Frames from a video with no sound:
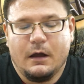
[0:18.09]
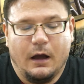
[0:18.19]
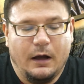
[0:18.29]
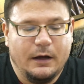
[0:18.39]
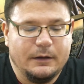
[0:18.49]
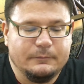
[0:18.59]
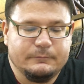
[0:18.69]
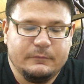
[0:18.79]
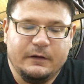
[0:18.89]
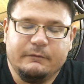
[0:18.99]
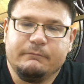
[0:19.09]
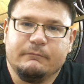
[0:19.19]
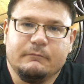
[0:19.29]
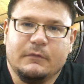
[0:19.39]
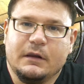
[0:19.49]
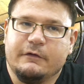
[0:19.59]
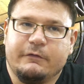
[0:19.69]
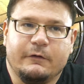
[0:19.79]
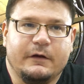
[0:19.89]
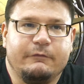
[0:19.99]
Um, if, the,